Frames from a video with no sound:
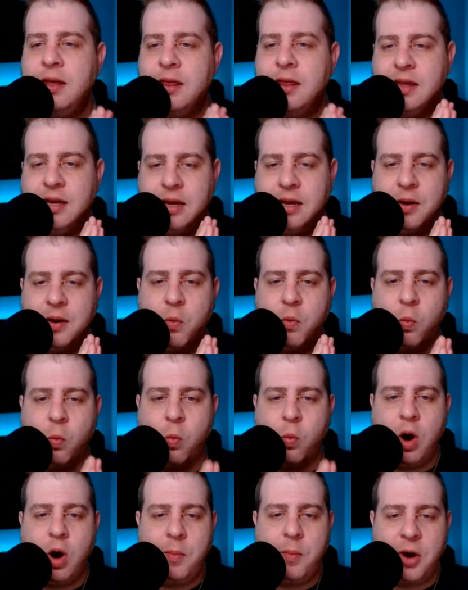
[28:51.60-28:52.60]
The
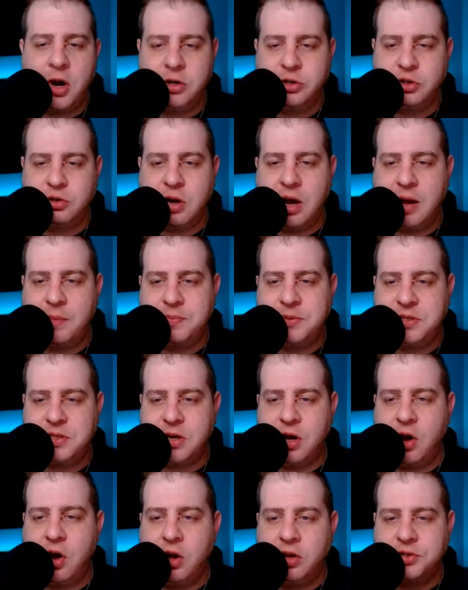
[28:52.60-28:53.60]
Walmart drops
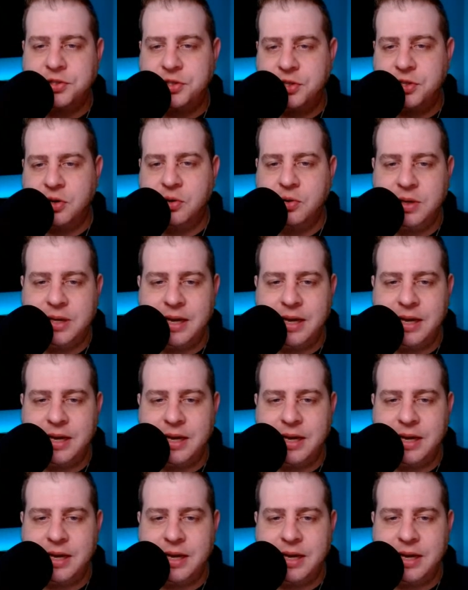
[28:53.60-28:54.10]
also